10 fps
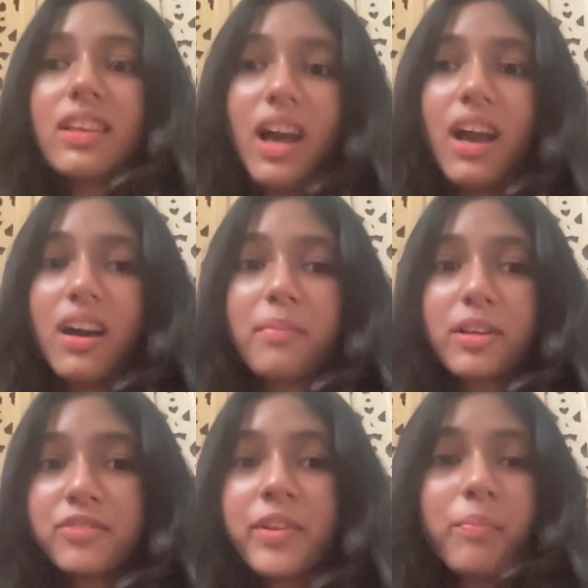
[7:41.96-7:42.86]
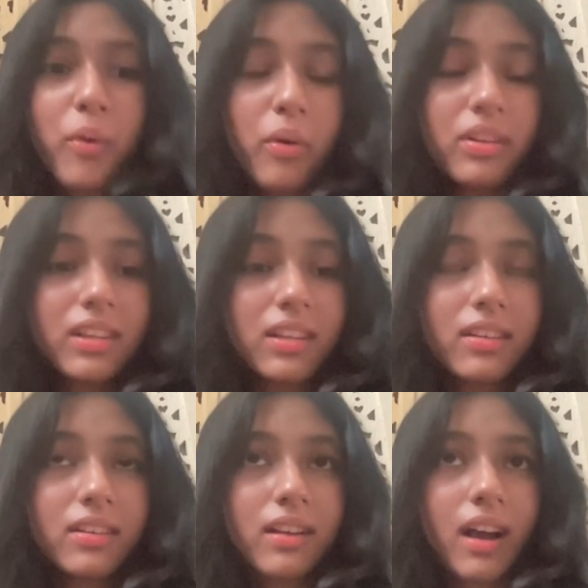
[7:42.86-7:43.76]
Yeah, because we both
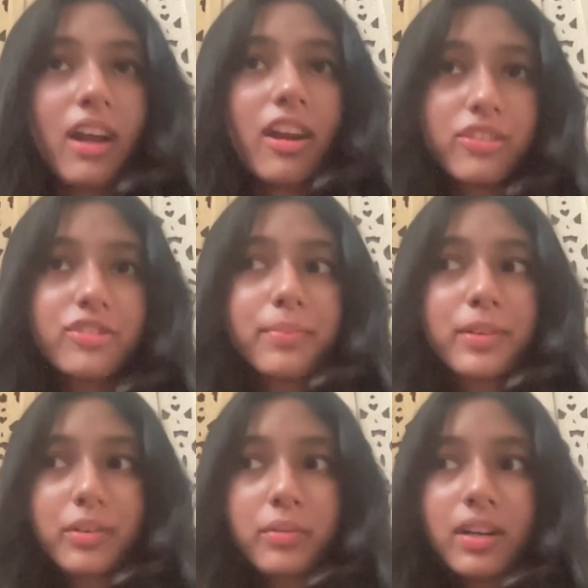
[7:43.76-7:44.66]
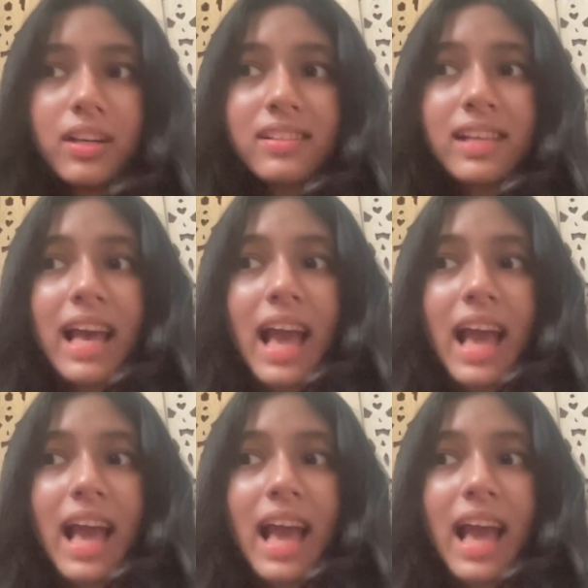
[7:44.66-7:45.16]
are entrepreneurs